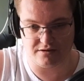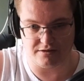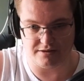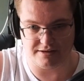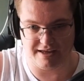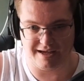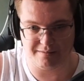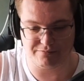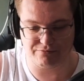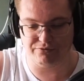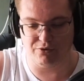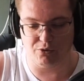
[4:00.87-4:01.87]
Yeah,
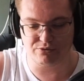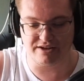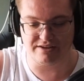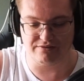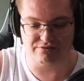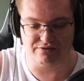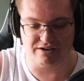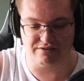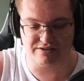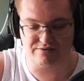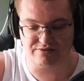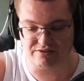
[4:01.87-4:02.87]
fold it
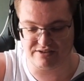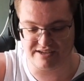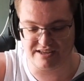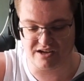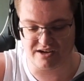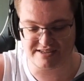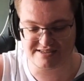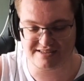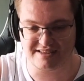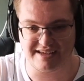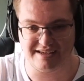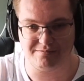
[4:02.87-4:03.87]
very, very
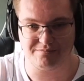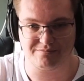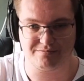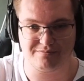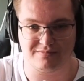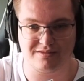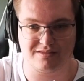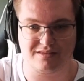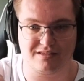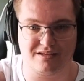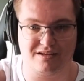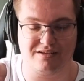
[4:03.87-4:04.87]
nicely.
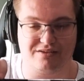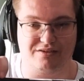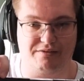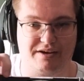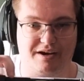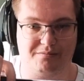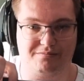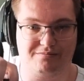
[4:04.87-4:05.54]
There we are.